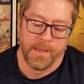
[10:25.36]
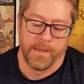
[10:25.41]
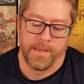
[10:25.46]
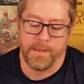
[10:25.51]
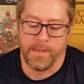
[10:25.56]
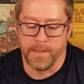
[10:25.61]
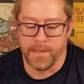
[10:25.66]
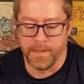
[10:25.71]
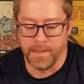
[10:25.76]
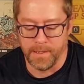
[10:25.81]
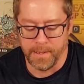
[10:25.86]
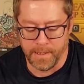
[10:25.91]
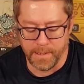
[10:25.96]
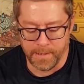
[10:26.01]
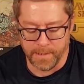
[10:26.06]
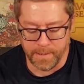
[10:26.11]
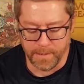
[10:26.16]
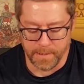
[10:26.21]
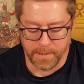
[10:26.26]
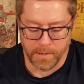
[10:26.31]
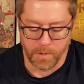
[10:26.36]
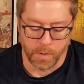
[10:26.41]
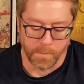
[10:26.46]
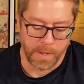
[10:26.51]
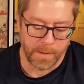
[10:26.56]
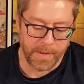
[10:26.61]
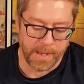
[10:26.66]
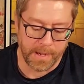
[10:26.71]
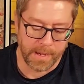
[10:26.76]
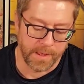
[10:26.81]

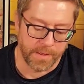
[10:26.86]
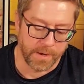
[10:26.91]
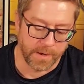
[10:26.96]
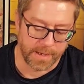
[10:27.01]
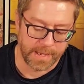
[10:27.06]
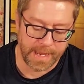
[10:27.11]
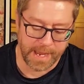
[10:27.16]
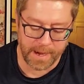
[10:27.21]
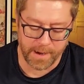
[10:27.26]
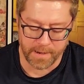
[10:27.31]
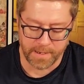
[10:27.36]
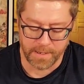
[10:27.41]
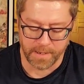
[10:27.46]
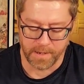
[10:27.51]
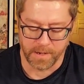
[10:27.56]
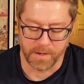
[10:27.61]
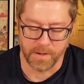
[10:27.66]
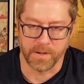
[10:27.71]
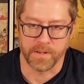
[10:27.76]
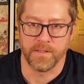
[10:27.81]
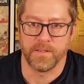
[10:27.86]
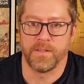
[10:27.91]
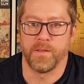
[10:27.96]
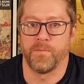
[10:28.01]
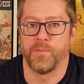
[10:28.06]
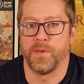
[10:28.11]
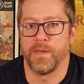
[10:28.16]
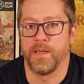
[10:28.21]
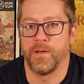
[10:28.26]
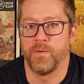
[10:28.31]
maybe another character to
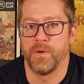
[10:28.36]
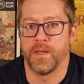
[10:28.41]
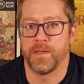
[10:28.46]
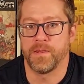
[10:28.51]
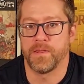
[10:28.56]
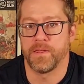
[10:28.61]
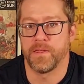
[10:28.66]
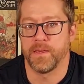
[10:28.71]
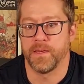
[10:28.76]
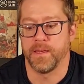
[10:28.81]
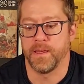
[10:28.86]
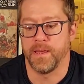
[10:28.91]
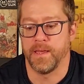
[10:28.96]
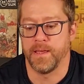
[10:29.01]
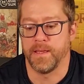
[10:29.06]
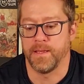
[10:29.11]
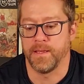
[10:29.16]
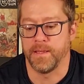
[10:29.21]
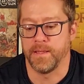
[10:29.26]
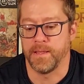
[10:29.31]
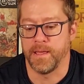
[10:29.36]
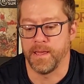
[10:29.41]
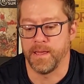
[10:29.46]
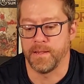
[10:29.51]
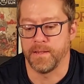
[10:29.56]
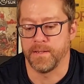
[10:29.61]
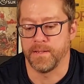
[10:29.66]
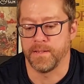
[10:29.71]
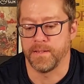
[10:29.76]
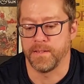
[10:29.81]
play with
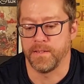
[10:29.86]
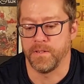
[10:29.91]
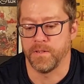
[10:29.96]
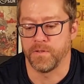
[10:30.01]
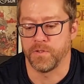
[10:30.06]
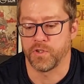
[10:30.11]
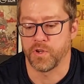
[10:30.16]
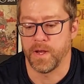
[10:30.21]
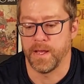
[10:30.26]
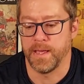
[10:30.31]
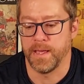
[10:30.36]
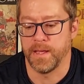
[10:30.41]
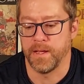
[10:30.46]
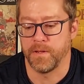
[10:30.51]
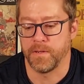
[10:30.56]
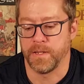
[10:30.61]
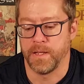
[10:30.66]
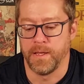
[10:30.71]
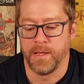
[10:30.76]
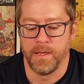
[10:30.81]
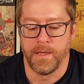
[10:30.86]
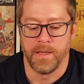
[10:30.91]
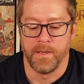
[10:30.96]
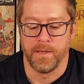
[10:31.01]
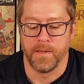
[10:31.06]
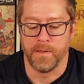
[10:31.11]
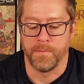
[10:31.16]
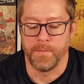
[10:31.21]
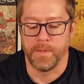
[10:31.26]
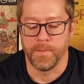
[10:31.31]
and try out.
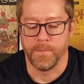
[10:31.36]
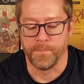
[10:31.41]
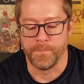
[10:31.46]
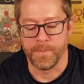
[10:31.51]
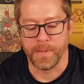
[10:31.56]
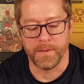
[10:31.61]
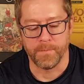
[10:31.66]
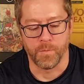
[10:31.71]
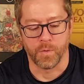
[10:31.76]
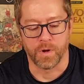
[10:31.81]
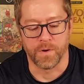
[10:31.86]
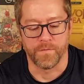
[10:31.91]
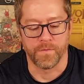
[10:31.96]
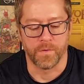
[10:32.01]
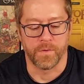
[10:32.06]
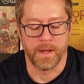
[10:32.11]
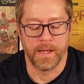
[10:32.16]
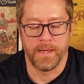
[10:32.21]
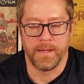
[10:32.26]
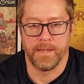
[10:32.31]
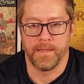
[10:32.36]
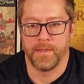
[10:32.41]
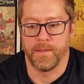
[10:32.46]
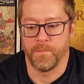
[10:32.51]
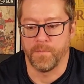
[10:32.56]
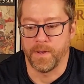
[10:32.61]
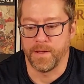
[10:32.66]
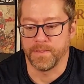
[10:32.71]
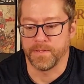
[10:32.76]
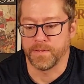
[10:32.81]
And a bit more variety in the
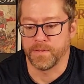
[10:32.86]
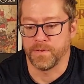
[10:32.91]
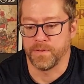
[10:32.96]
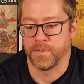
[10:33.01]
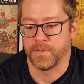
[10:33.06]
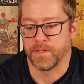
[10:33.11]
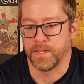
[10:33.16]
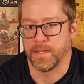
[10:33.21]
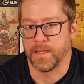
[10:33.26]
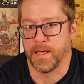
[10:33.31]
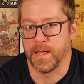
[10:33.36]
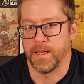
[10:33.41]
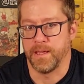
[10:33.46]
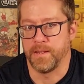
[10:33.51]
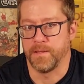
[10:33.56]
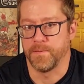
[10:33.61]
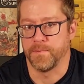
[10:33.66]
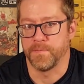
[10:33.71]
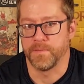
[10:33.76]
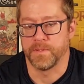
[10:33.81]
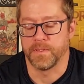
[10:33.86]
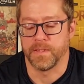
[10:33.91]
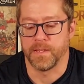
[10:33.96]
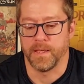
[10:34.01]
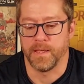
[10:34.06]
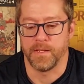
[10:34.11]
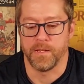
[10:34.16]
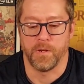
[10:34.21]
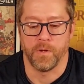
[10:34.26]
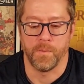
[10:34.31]
monsters and the items,
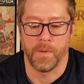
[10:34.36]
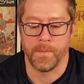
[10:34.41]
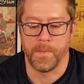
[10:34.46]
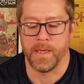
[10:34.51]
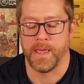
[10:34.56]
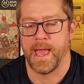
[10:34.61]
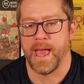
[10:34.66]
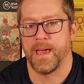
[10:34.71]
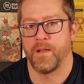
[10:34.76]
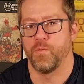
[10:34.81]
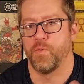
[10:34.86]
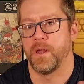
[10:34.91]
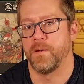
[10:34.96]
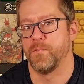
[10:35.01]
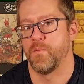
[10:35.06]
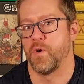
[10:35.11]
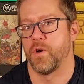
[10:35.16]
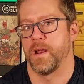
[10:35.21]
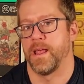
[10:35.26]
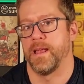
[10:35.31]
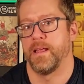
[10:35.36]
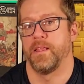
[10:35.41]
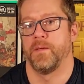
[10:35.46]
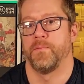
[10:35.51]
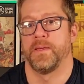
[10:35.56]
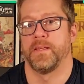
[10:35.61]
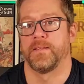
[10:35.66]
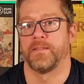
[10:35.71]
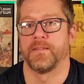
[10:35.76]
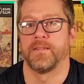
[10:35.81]
and maybe add one more
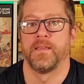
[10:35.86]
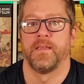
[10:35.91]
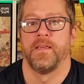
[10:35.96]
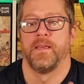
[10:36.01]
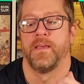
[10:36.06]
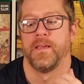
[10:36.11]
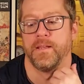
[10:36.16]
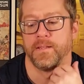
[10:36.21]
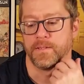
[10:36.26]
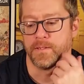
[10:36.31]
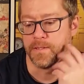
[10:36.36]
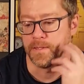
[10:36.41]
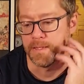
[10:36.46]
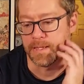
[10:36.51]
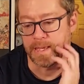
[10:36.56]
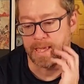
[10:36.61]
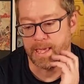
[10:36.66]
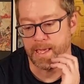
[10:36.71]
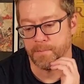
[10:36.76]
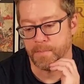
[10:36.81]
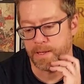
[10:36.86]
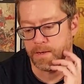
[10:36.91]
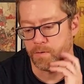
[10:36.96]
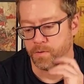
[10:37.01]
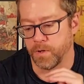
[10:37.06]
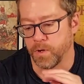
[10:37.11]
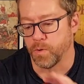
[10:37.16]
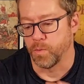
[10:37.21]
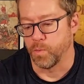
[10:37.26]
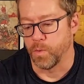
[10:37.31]
element to the game. I
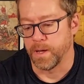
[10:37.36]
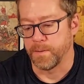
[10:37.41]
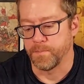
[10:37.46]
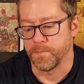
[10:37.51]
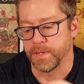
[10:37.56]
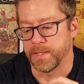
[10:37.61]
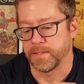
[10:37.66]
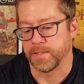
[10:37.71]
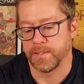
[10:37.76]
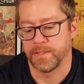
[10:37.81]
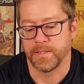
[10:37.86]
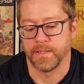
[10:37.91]
don't know what, but